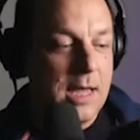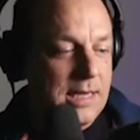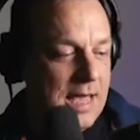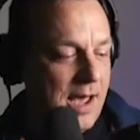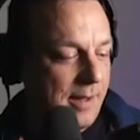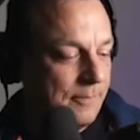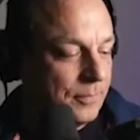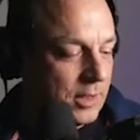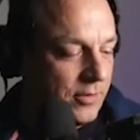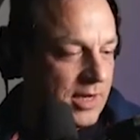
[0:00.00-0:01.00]
Yeah,
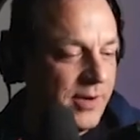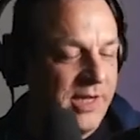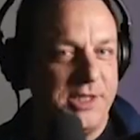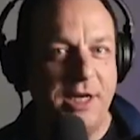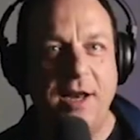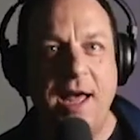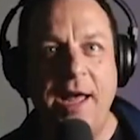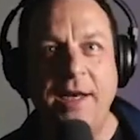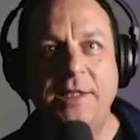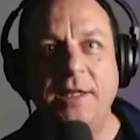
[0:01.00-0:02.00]
great question.
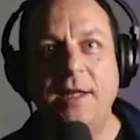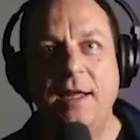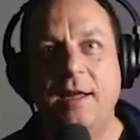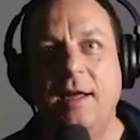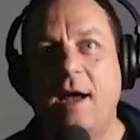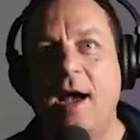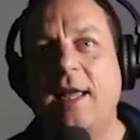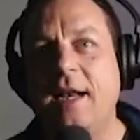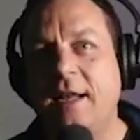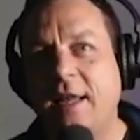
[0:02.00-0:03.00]
And I
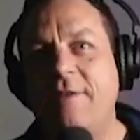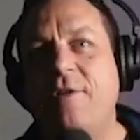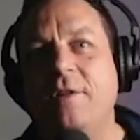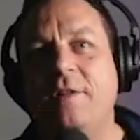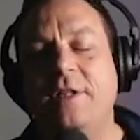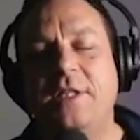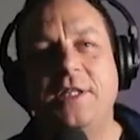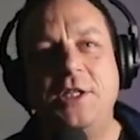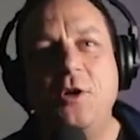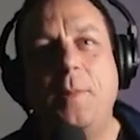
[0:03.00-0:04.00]
can give a
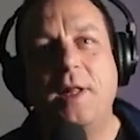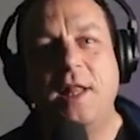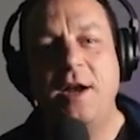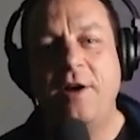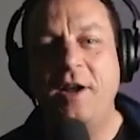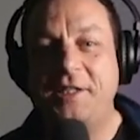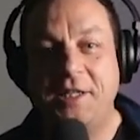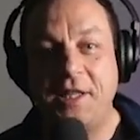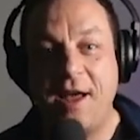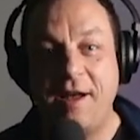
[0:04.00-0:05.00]
super clear answer to that